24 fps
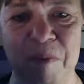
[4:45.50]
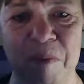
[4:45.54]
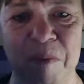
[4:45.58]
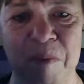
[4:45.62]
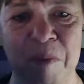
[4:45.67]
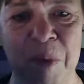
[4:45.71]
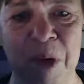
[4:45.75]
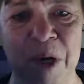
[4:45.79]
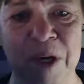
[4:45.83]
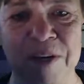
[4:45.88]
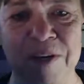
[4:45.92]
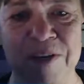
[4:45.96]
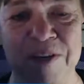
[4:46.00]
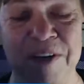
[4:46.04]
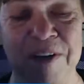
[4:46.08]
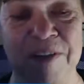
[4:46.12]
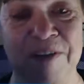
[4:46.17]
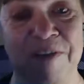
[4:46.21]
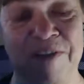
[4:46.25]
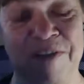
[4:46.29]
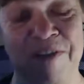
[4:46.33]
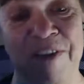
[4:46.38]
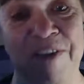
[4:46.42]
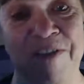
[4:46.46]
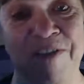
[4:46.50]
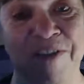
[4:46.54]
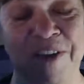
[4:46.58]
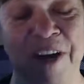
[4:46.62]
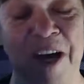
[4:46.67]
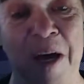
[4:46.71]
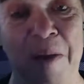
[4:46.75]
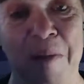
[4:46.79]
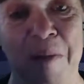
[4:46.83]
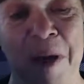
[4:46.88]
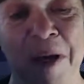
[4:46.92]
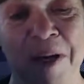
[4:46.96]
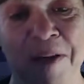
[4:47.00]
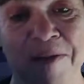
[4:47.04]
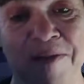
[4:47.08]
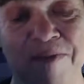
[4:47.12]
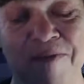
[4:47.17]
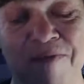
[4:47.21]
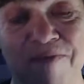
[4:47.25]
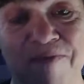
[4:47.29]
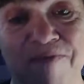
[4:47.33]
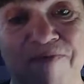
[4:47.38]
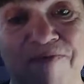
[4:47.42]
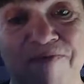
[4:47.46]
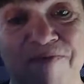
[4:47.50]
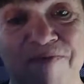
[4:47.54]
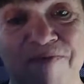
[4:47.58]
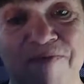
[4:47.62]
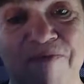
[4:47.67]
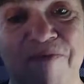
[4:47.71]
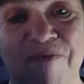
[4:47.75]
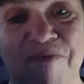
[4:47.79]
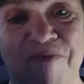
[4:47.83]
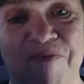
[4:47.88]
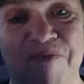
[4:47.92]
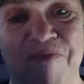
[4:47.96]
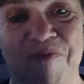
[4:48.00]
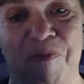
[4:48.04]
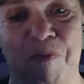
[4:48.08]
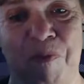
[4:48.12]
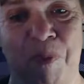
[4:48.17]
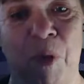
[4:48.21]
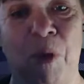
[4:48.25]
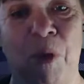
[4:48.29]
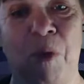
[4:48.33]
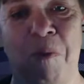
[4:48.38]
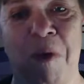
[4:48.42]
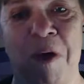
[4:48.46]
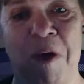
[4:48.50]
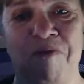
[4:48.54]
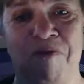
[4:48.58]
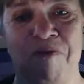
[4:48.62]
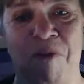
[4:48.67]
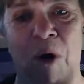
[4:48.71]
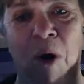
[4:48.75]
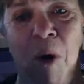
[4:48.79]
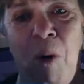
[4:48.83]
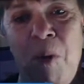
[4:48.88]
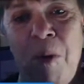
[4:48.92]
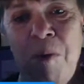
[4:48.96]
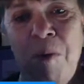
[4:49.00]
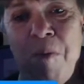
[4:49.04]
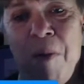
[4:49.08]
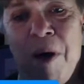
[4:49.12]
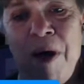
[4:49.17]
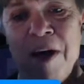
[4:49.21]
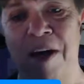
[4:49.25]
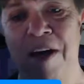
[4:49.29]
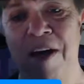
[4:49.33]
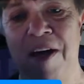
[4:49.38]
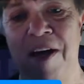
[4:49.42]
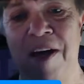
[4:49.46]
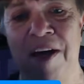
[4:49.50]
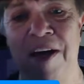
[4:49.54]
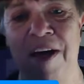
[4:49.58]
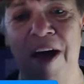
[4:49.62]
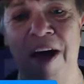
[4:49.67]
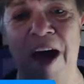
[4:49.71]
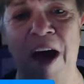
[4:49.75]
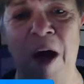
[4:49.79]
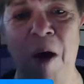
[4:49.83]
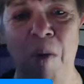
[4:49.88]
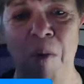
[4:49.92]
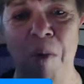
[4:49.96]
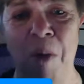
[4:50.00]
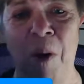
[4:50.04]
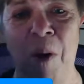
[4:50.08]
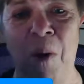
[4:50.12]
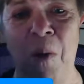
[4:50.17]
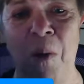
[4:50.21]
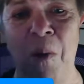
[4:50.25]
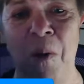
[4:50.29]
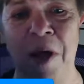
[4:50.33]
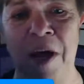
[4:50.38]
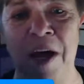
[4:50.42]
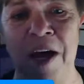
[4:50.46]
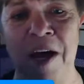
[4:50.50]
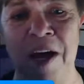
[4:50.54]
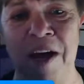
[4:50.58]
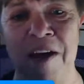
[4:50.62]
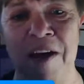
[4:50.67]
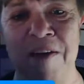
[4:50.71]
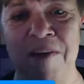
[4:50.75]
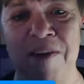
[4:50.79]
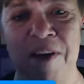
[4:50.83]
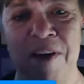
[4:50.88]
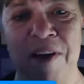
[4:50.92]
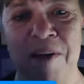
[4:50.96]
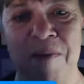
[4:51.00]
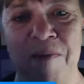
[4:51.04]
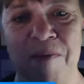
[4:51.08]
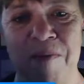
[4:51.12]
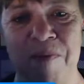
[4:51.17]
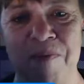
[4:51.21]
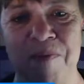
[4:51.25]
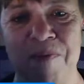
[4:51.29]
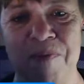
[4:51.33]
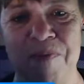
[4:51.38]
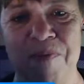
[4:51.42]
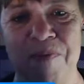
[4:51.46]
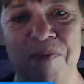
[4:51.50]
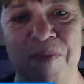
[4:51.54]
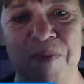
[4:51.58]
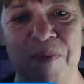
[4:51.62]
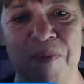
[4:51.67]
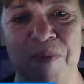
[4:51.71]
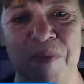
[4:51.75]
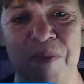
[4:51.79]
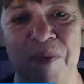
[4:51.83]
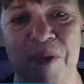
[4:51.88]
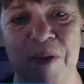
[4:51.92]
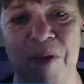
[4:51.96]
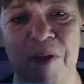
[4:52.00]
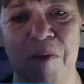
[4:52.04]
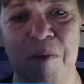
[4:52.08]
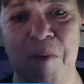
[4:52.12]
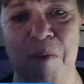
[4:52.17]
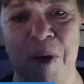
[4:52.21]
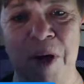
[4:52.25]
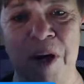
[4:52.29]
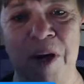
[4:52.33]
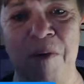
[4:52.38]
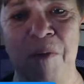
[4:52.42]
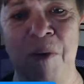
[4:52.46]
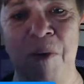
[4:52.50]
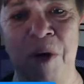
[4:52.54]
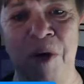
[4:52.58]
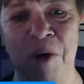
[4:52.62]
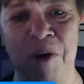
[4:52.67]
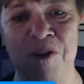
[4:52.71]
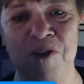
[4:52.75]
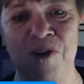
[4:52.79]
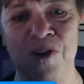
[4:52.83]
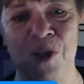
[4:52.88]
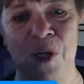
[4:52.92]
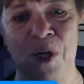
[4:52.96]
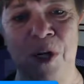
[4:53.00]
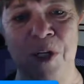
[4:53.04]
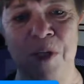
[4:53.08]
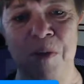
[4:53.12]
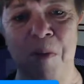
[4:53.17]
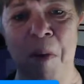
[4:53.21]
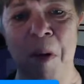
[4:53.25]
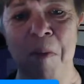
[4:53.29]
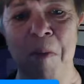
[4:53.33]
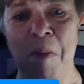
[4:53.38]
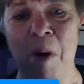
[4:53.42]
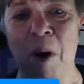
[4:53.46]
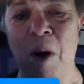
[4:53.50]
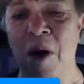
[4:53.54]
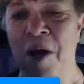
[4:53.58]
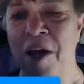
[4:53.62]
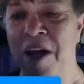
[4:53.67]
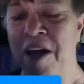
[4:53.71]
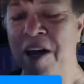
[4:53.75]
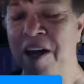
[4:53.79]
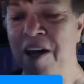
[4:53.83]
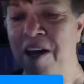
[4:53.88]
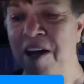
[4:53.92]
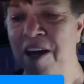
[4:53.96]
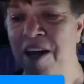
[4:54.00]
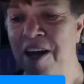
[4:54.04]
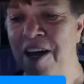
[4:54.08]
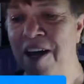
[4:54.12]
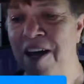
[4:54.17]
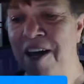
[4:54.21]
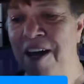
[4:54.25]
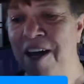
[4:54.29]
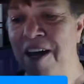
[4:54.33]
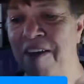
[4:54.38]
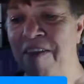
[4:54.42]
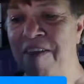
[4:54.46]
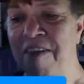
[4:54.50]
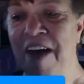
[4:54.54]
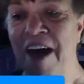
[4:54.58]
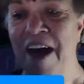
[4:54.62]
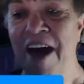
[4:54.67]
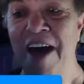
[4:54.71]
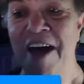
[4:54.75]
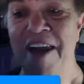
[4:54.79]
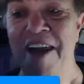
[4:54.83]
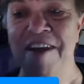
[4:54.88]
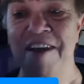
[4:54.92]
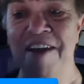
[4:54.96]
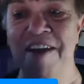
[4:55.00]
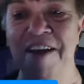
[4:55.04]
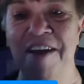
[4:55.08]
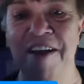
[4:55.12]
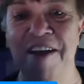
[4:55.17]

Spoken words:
but this time I broke my fall with my elbow, and but I really jerked my body. And then